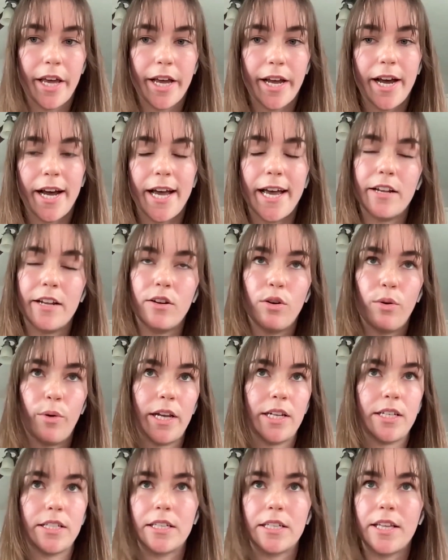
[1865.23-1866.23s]
like I had no
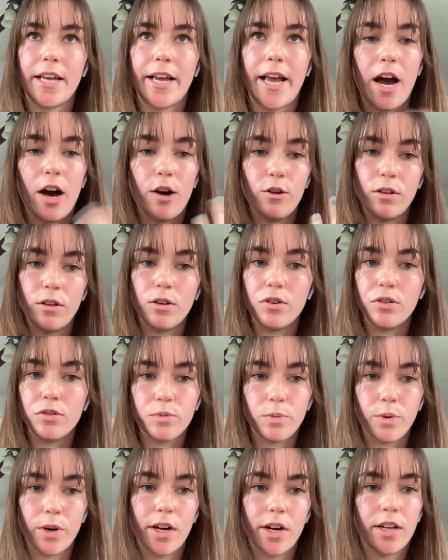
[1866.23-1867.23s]
idea like how
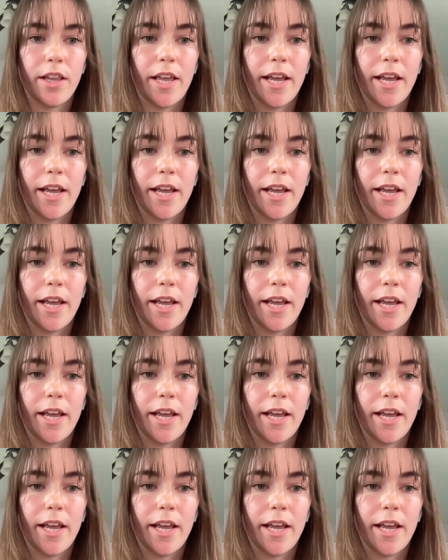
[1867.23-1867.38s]
logos work,